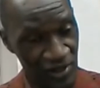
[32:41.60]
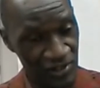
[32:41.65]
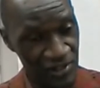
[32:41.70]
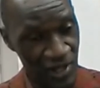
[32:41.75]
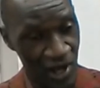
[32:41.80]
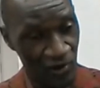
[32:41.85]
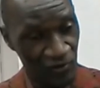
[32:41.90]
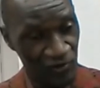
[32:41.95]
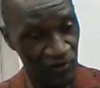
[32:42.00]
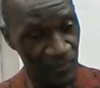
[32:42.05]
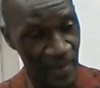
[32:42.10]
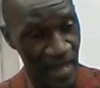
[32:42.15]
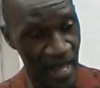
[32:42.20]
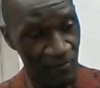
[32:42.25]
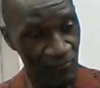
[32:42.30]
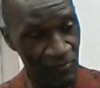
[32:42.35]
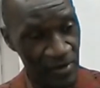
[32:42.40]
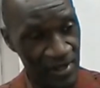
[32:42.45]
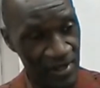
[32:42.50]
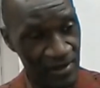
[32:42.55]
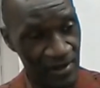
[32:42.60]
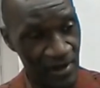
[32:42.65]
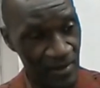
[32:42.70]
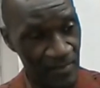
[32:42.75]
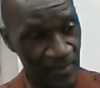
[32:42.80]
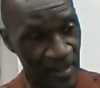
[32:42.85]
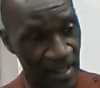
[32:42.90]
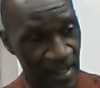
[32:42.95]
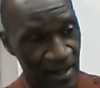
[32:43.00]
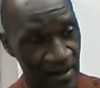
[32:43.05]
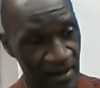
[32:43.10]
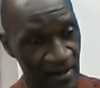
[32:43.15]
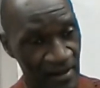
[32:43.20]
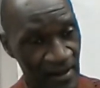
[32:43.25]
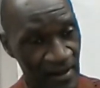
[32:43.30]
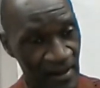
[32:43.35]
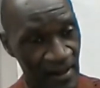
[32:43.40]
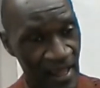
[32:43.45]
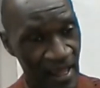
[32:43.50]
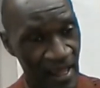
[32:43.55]
talks about we come here
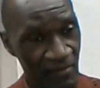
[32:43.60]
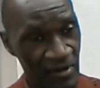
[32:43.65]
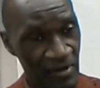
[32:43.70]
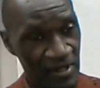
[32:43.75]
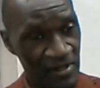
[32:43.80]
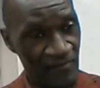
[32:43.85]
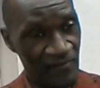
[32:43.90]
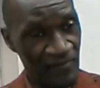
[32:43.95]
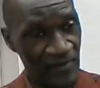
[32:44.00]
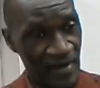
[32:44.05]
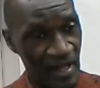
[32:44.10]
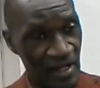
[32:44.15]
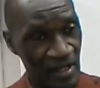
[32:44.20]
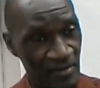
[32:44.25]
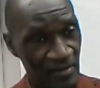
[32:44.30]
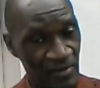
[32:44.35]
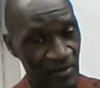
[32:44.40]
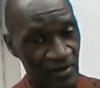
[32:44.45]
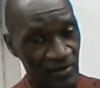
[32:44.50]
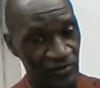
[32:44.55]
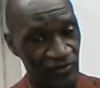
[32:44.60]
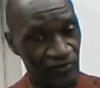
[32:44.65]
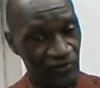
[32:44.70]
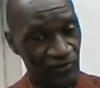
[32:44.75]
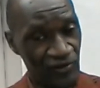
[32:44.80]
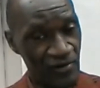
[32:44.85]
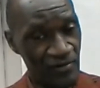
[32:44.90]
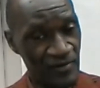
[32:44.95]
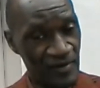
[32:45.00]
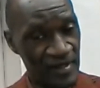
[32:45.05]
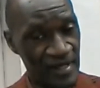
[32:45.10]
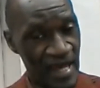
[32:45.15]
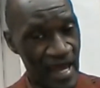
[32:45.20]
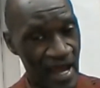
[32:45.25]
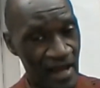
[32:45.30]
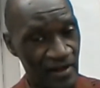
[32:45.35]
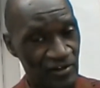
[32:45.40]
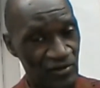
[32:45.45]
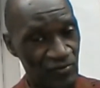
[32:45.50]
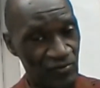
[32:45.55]
and we develop certain
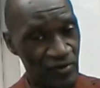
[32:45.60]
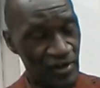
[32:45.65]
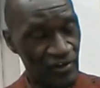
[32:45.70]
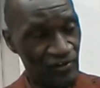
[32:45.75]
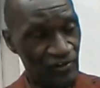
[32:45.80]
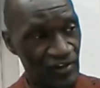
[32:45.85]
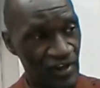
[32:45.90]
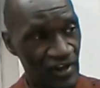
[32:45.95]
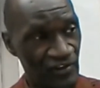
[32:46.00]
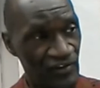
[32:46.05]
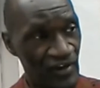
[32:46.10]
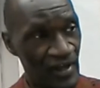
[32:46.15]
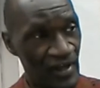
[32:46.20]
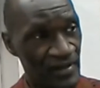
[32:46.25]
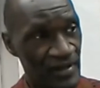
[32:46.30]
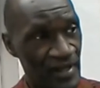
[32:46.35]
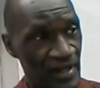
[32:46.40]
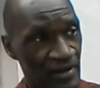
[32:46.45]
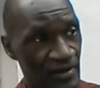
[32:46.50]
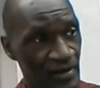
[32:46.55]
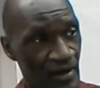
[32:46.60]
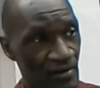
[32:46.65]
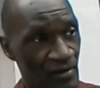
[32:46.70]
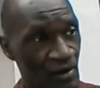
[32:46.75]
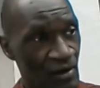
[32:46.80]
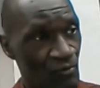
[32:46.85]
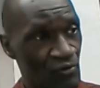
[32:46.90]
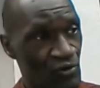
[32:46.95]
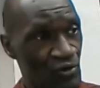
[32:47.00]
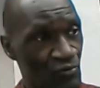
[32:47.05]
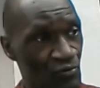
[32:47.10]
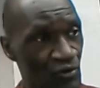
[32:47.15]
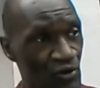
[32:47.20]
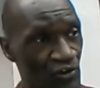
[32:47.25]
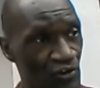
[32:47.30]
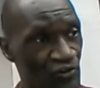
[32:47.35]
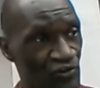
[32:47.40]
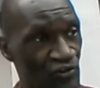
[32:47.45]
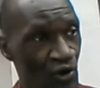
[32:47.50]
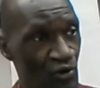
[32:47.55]
characteristics that you would
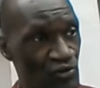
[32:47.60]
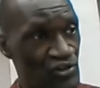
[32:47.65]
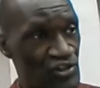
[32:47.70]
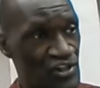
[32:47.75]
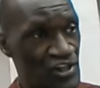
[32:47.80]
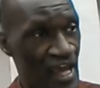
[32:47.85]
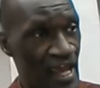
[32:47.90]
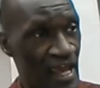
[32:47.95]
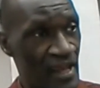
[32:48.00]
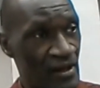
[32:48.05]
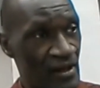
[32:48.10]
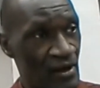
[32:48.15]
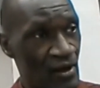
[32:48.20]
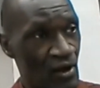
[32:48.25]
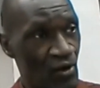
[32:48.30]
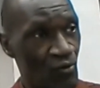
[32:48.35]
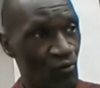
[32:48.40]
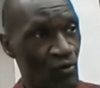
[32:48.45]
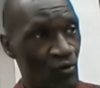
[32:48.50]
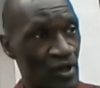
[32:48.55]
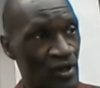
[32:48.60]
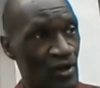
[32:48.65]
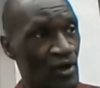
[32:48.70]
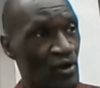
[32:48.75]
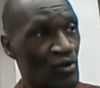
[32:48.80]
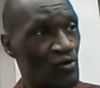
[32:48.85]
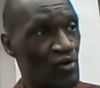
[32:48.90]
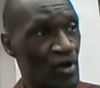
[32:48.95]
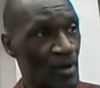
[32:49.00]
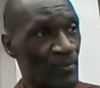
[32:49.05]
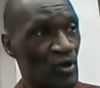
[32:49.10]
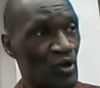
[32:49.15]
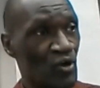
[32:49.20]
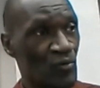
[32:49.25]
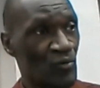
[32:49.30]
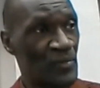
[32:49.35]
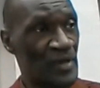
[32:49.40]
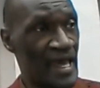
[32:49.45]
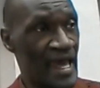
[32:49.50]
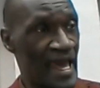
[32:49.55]
associate with criminal
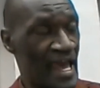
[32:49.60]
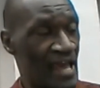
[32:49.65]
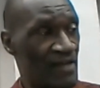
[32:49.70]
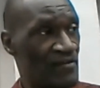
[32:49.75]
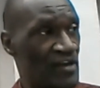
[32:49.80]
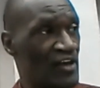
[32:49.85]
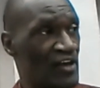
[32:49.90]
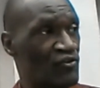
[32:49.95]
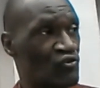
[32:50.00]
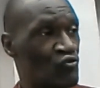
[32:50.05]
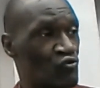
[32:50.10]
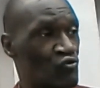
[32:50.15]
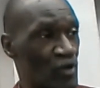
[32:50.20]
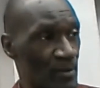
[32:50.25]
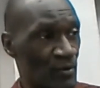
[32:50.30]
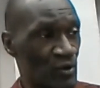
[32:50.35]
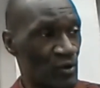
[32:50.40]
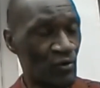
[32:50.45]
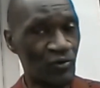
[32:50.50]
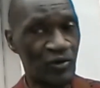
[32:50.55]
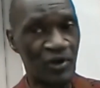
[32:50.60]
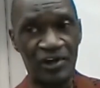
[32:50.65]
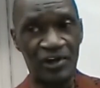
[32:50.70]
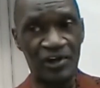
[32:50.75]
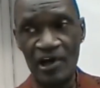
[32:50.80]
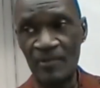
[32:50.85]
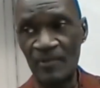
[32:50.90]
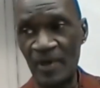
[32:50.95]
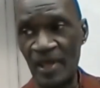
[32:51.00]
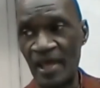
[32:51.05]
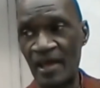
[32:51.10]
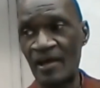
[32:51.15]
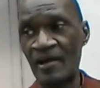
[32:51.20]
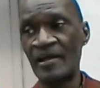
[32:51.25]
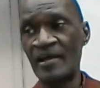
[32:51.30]
behavior. It's criminal to come here